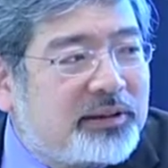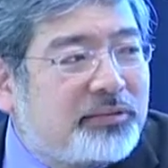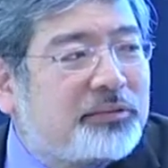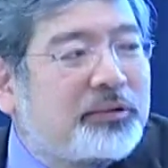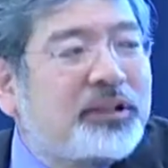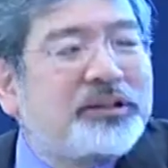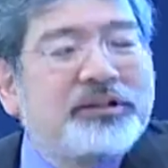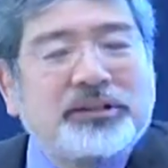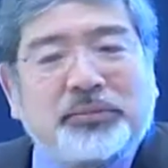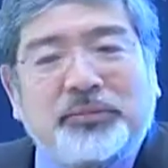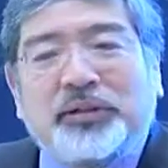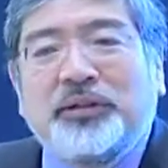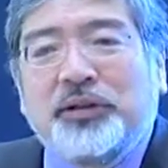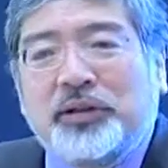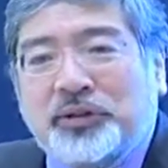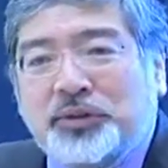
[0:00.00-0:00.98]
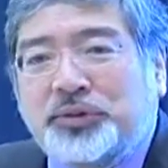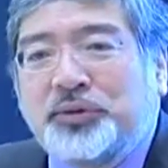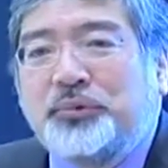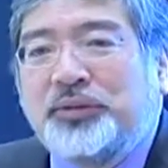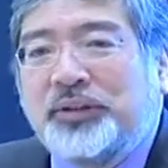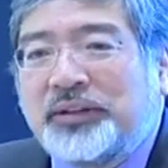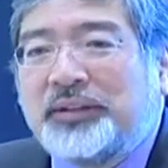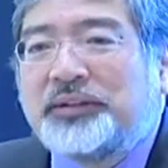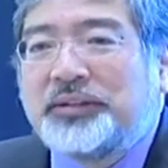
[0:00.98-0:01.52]
Once someone knows you're
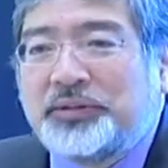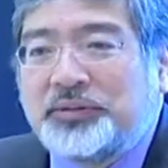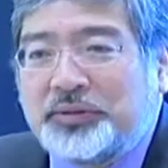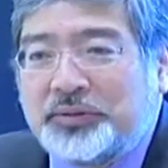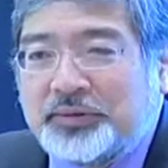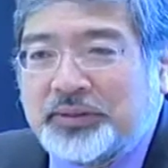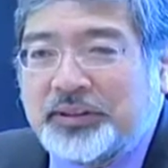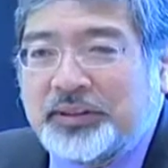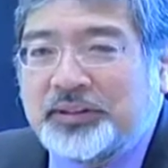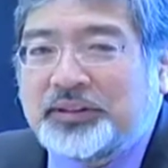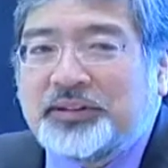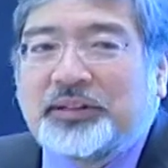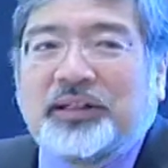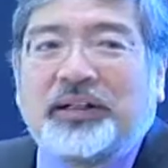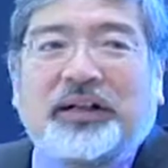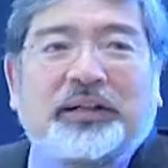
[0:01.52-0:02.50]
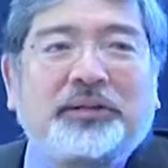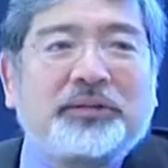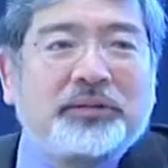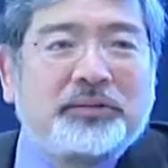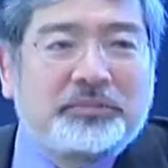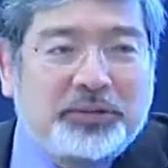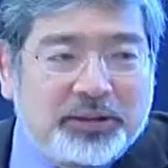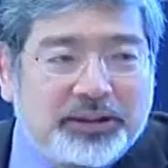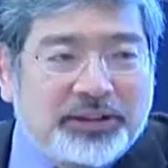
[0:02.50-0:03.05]
willing to do this, you're
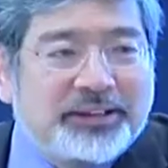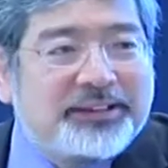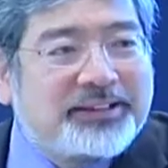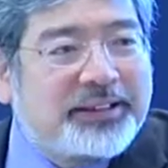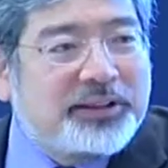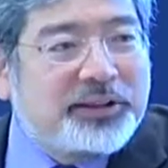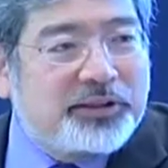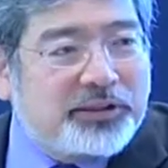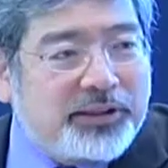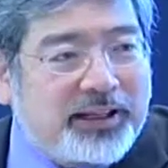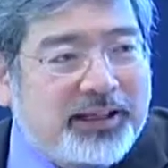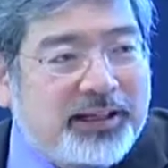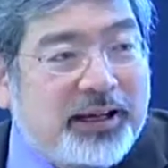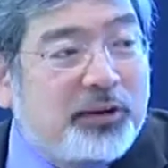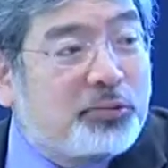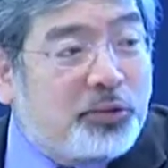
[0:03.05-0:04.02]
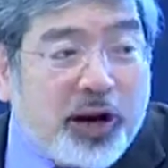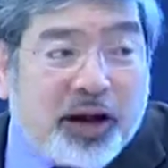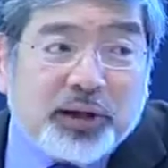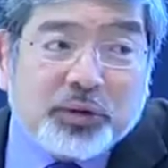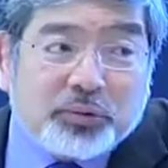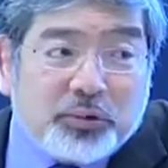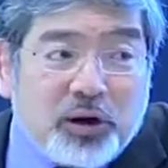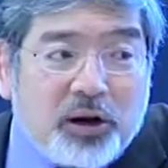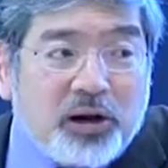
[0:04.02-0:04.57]
willing to stick your neck out, right
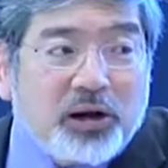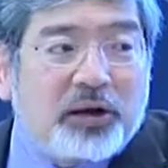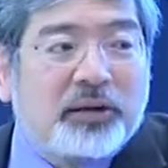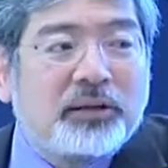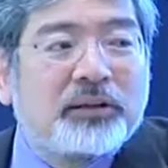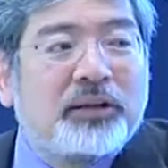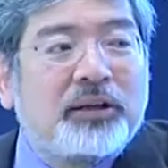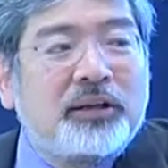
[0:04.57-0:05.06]
or wrong,